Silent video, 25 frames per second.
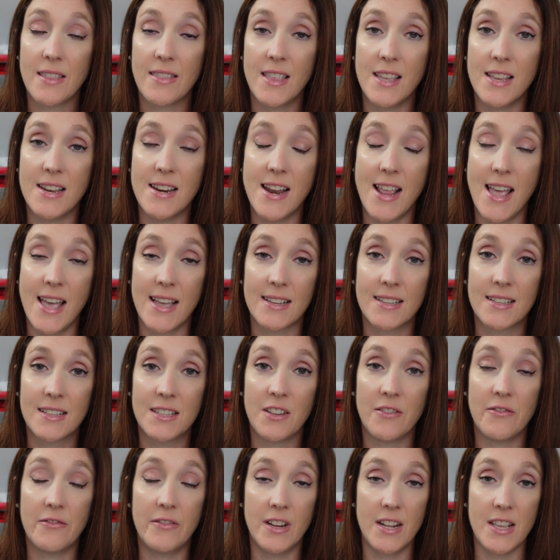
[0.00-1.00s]
the
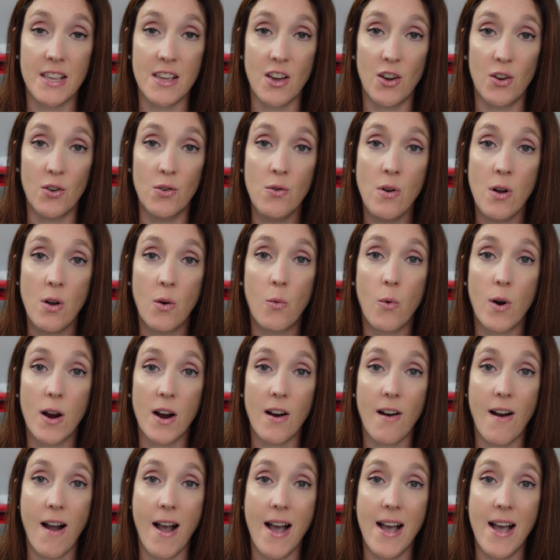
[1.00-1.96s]
next video where